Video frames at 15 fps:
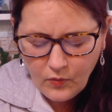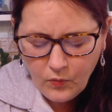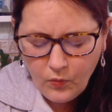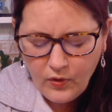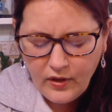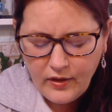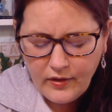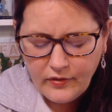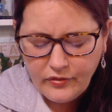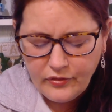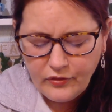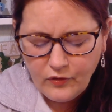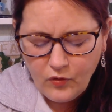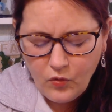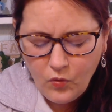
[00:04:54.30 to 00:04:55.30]
with
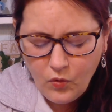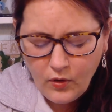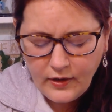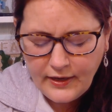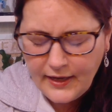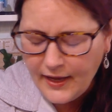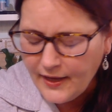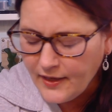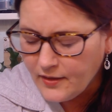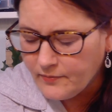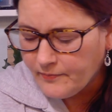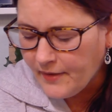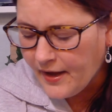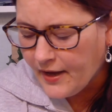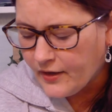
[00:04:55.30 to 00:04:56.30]
organic
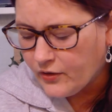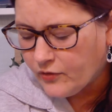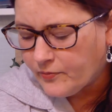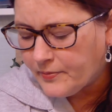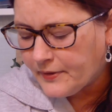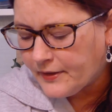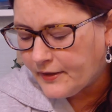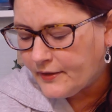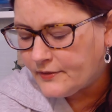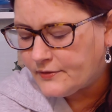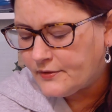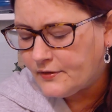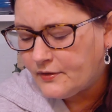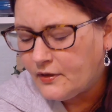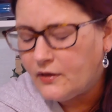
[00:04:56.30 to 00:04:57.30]
matter, because
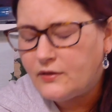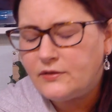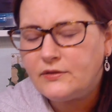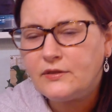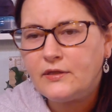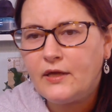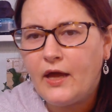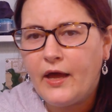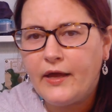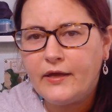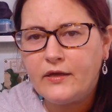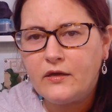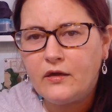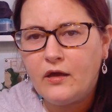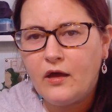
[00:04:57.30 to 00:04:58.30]
it does
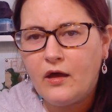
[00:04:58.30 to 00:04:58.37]
like